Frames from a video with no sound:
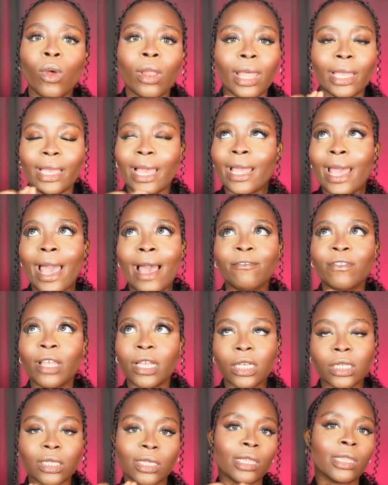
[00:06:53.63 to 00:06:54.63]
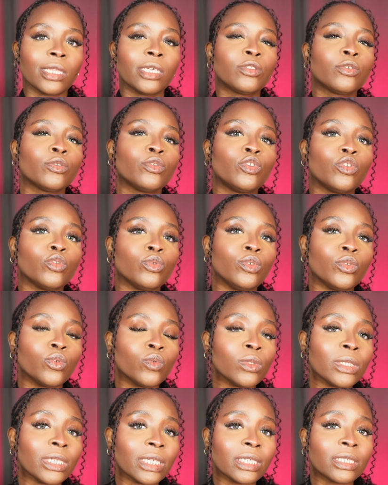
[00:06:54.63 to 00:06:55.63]
like I have like a little to-do
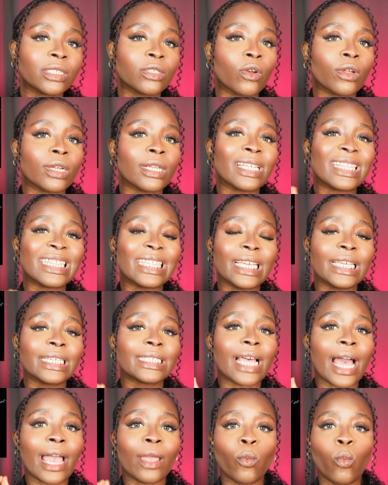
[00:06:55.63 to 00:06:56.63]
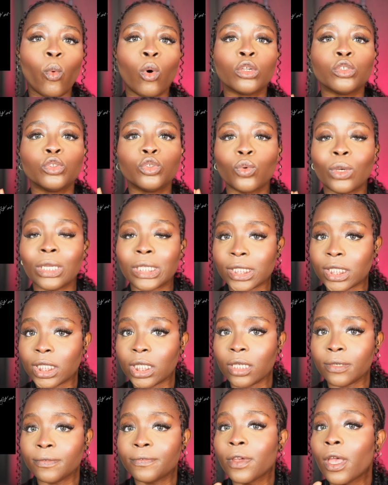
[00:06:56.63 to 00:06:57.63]
list on the things I want to
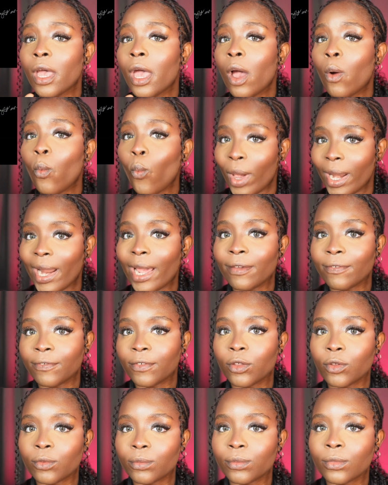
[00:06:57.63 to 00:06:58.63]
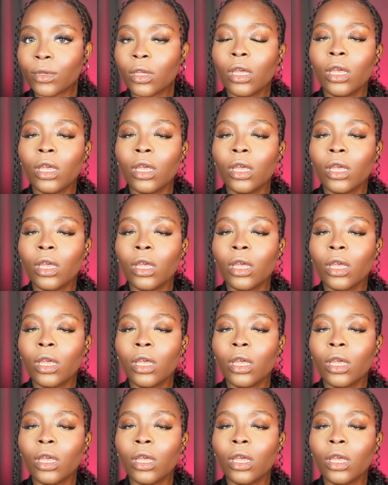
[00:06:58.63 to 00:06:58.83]
achieve when I film.